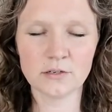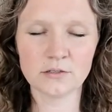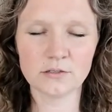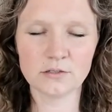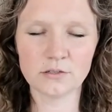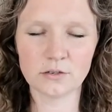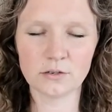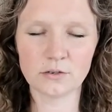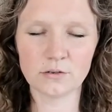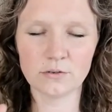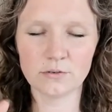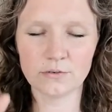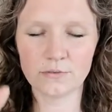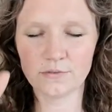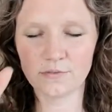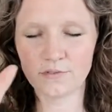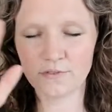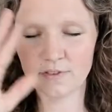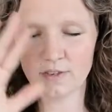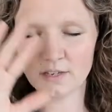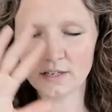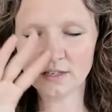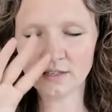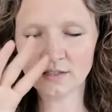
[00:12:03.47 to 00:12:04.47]
So
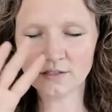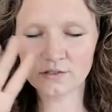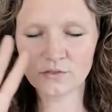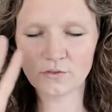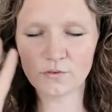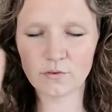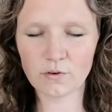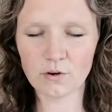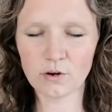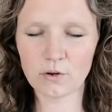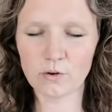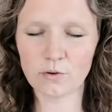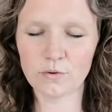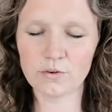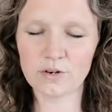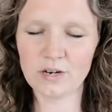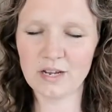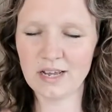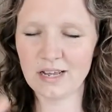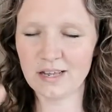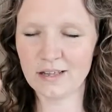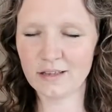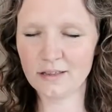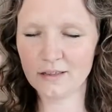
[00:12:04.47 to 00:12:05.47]
this throne
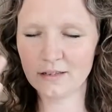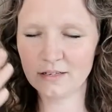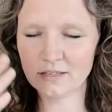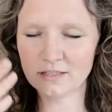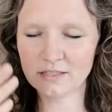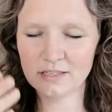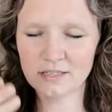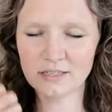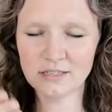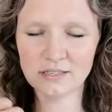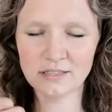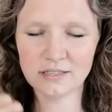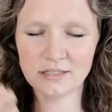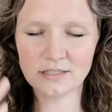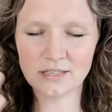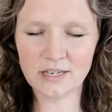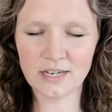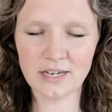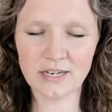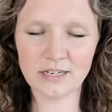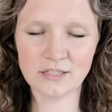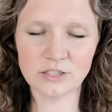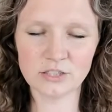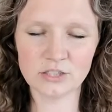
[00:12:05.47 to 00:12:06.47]
and this
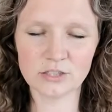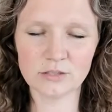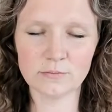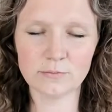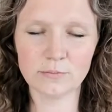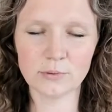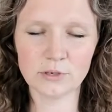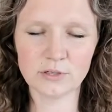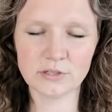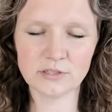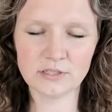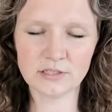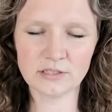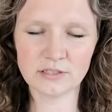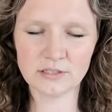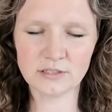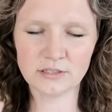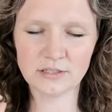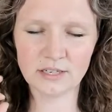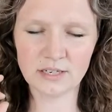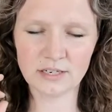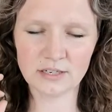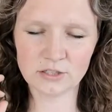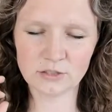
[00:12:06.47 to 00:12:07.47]
indentation, burnt
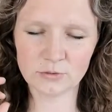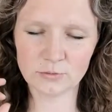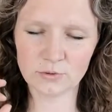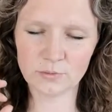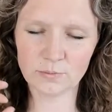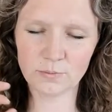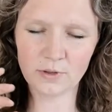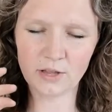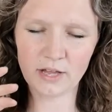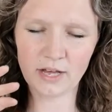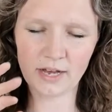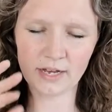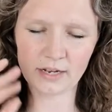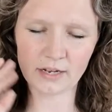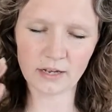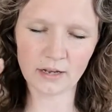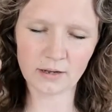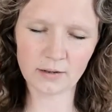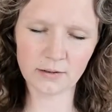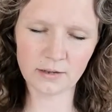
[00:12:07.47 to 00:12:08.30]
indentation with black,